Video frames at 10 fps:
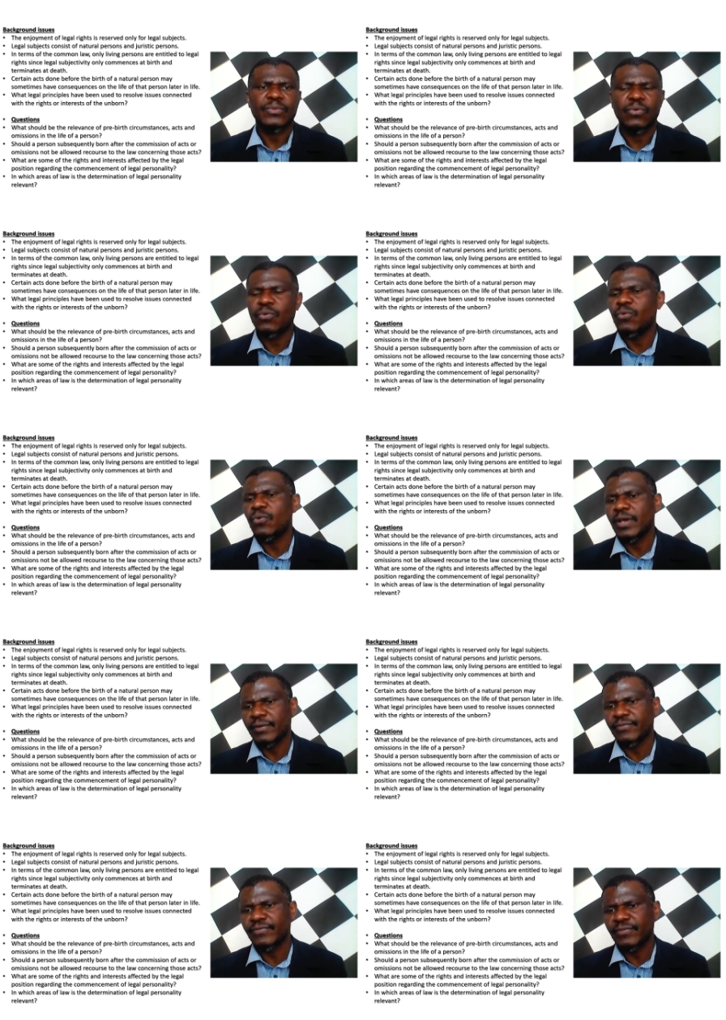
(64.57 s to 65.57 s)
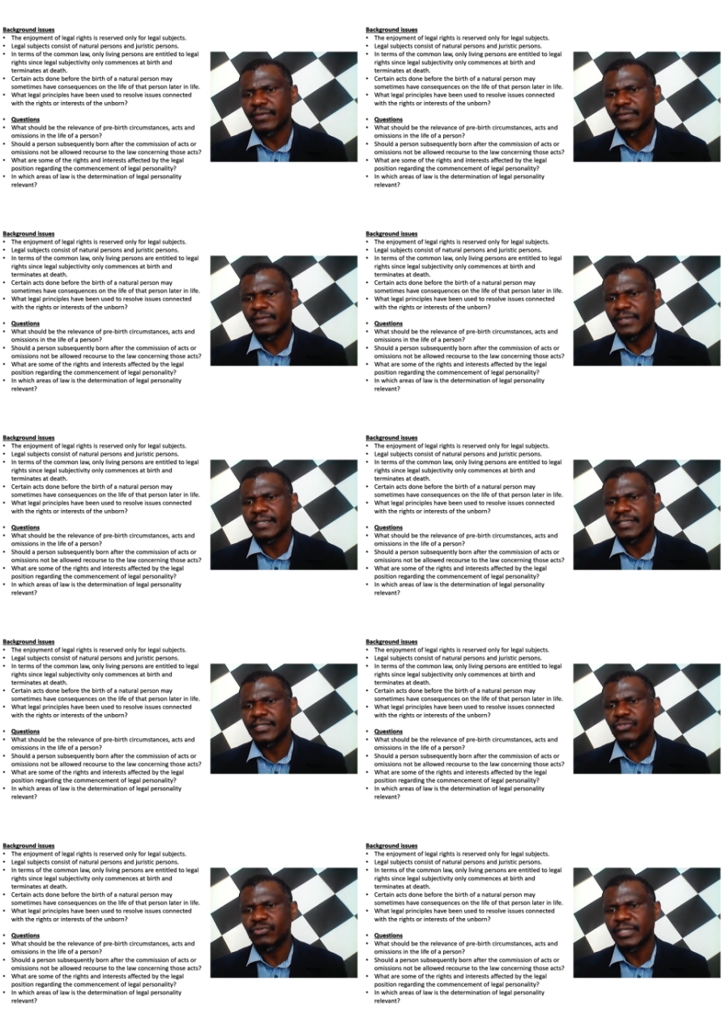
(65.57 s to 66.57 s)
who have that
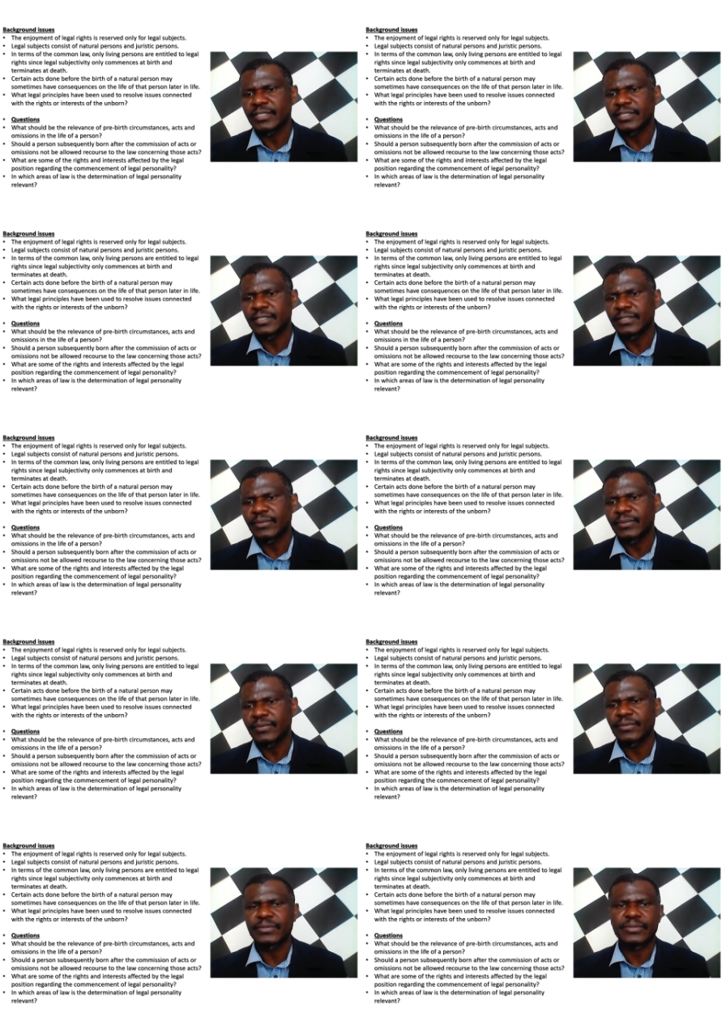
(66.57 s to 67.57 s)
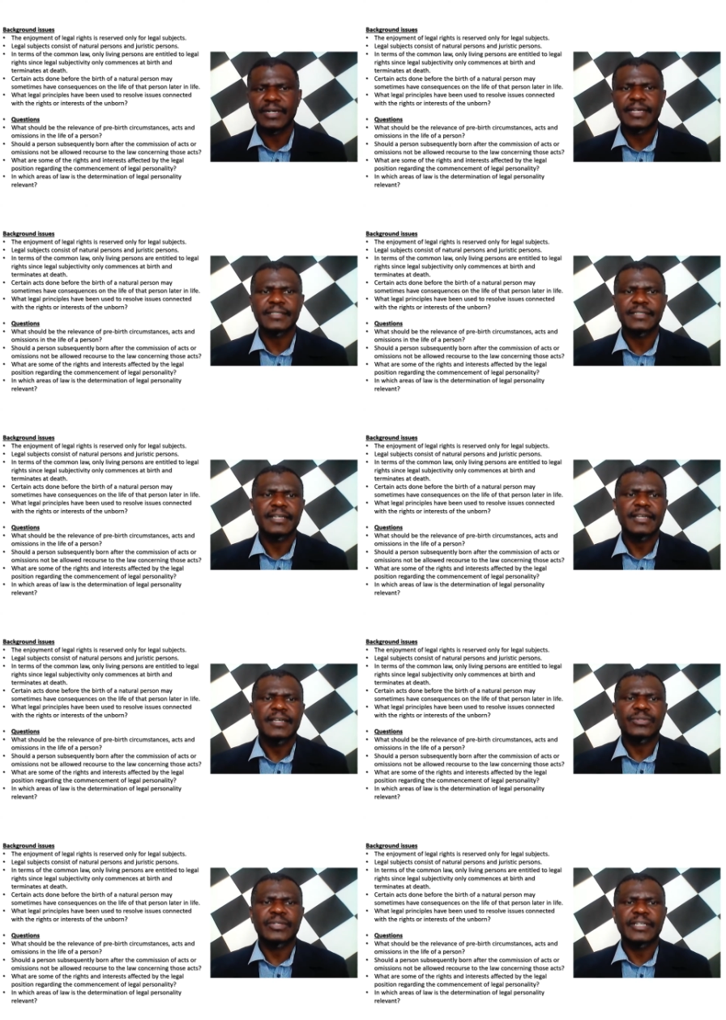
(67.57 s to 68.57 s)
interest or those rights.
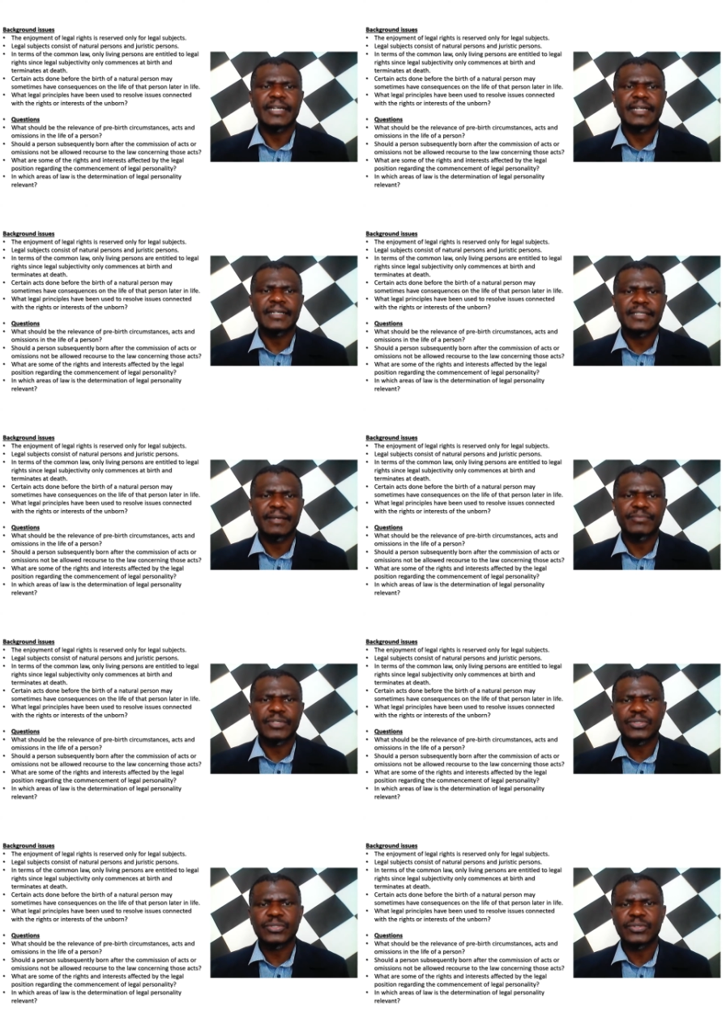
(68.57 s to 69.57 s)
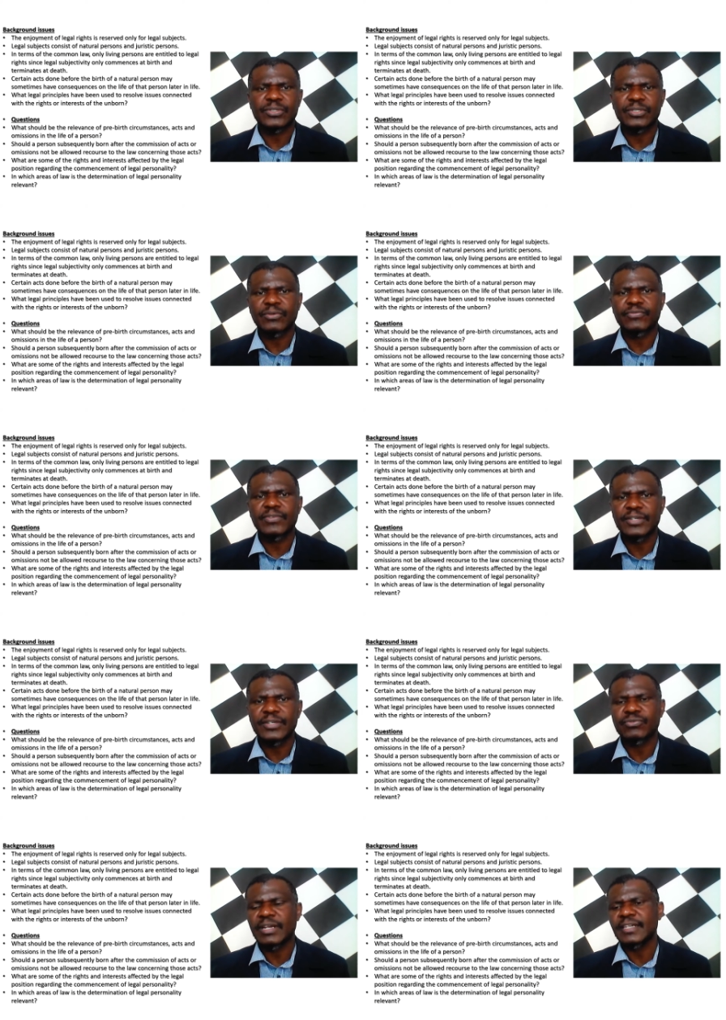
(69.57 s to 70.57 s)
So legal subjects consist of
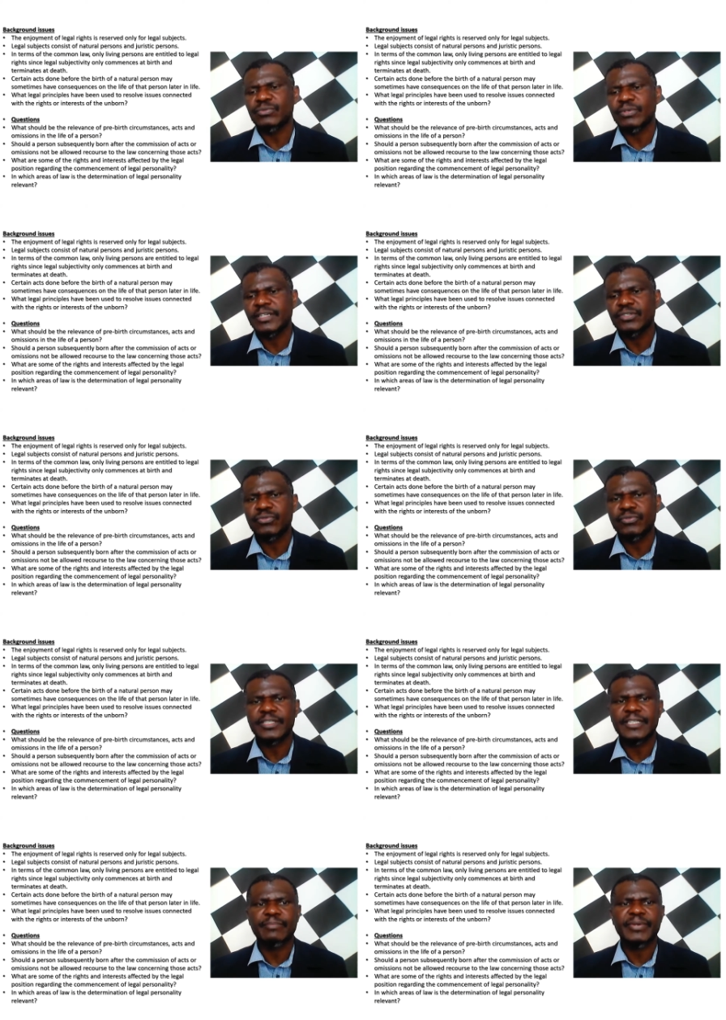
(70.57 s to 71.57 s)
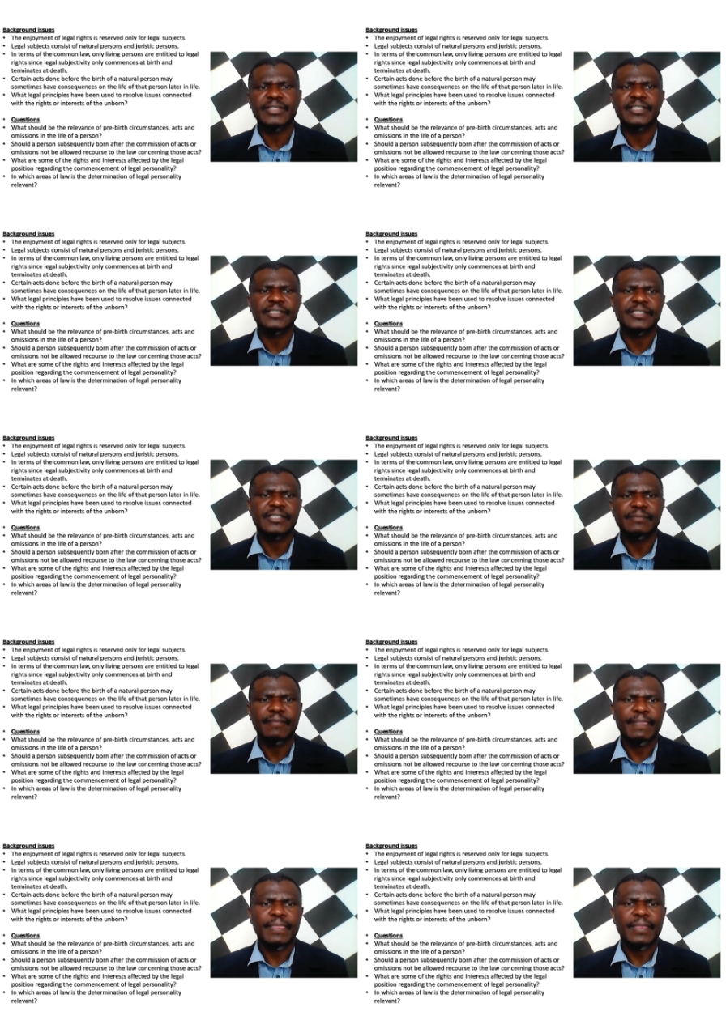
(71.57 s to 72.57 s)
natural as well as juristic persons,
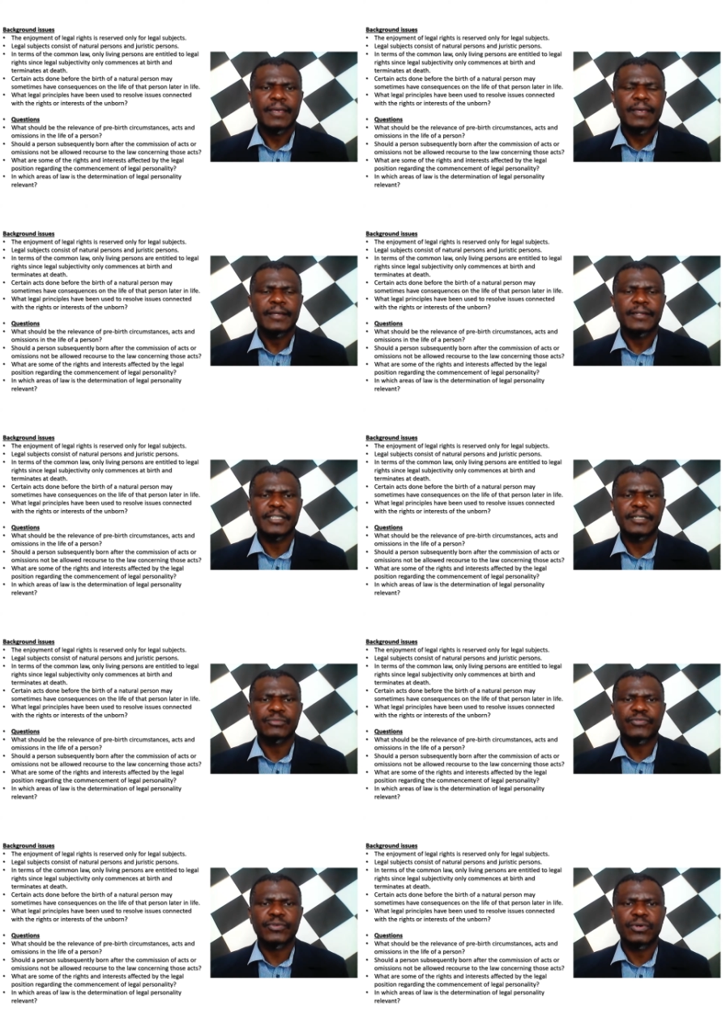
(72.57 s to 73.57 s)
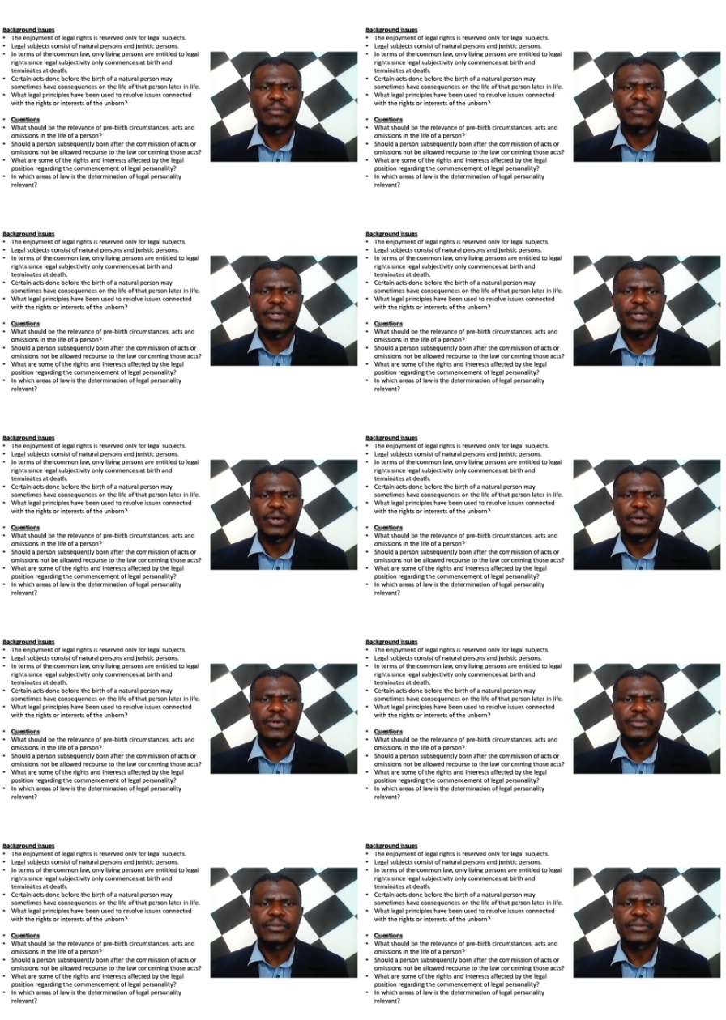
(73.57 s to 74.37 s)
and in terms of the common law,